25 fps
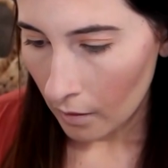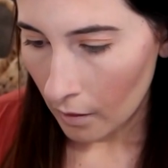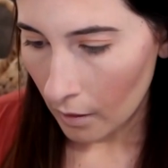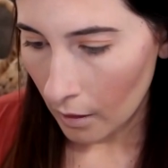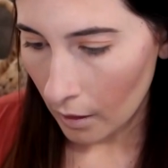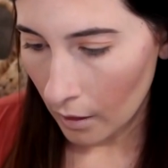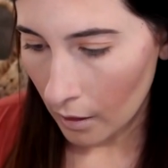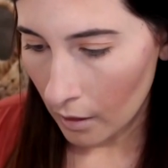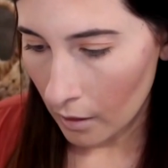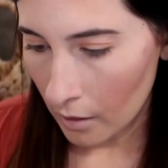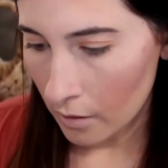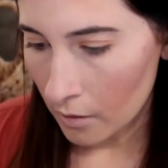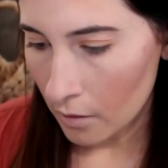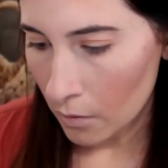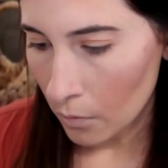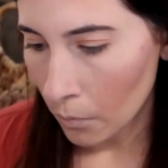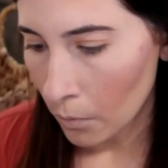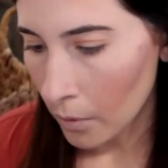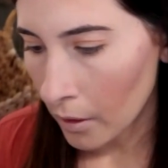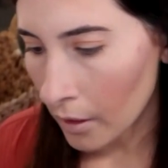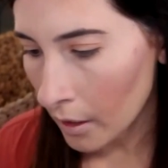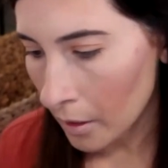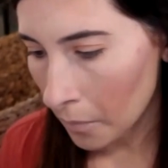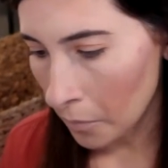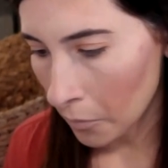And
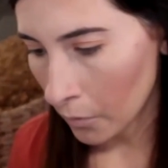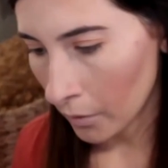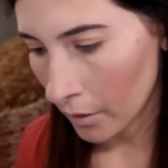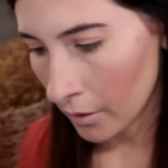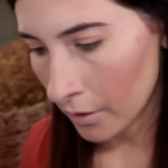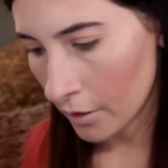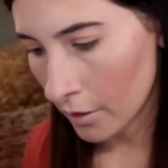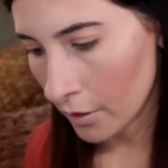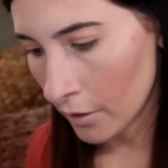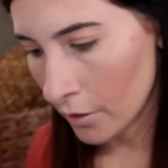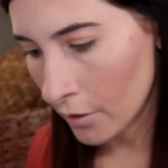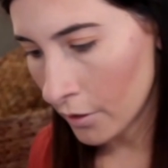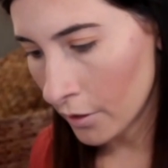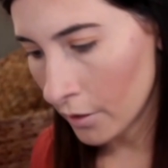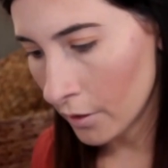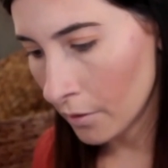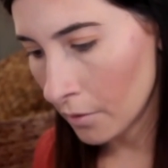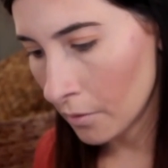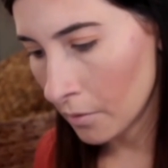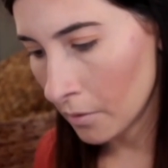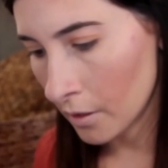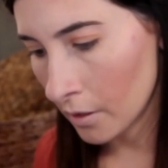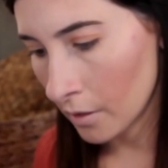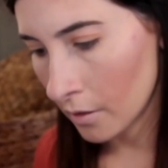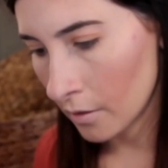what I'm going to
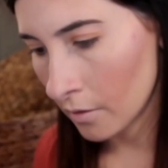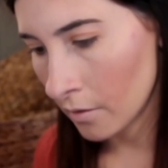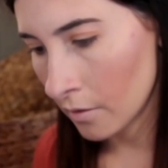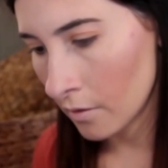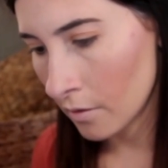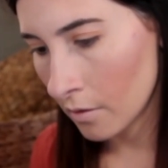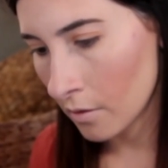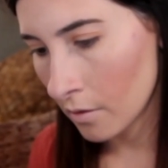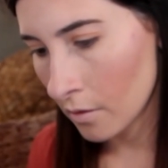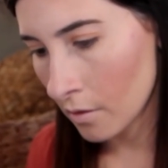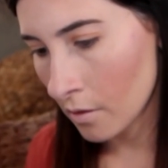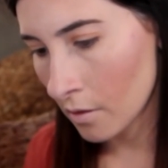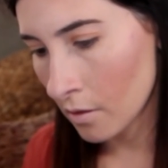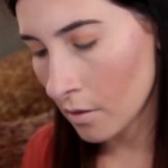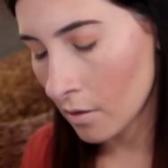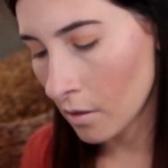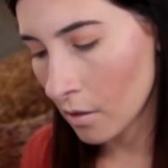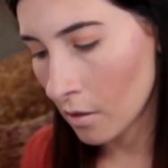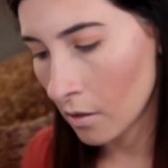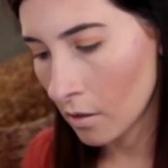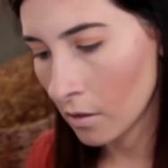do is,